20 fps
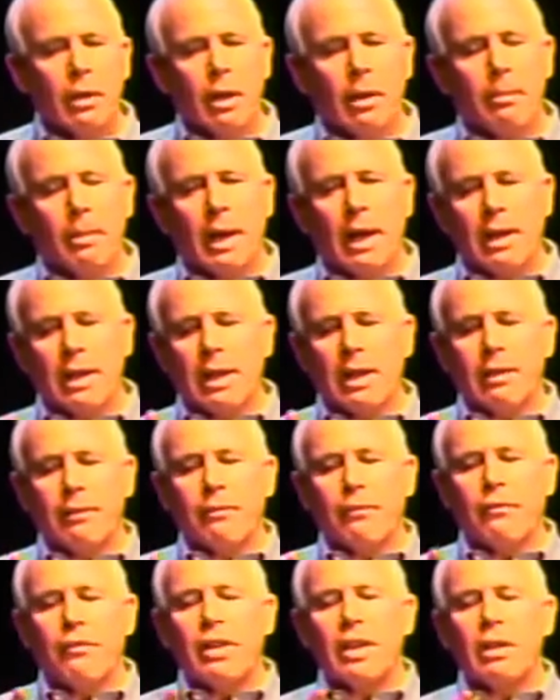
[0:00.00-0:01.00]
about a
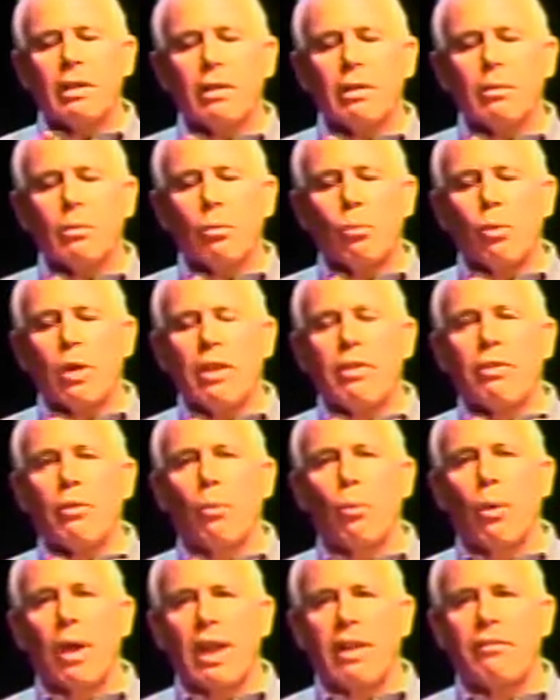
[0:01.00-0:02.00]
finger width
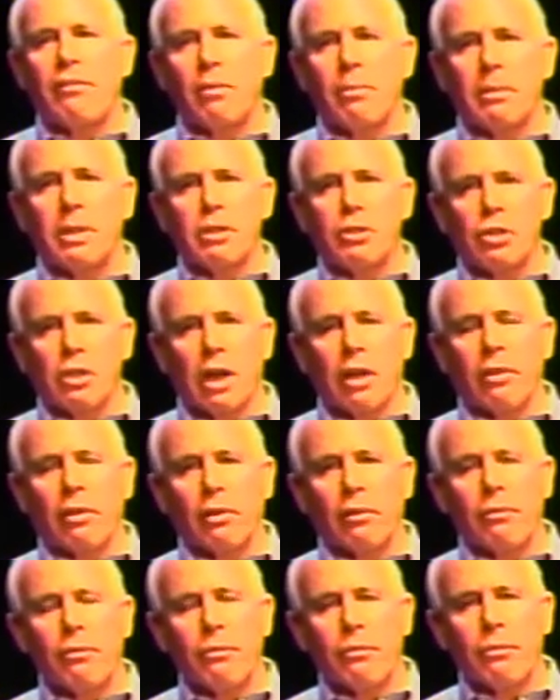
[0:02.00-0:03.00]
away from each
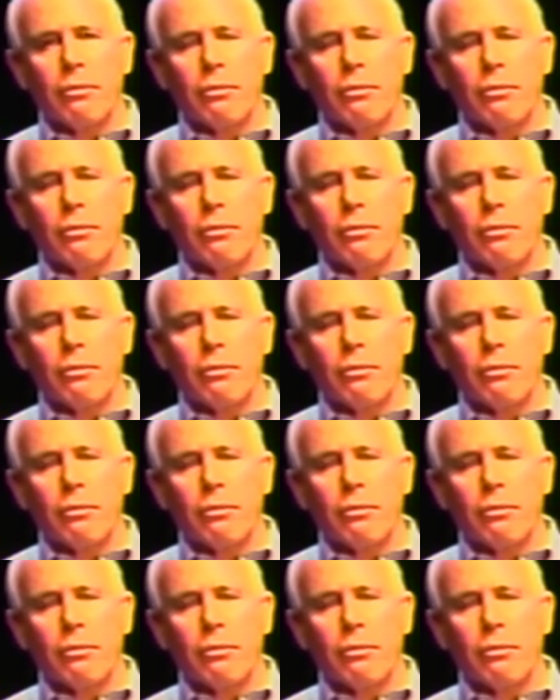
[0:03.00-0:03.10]
other,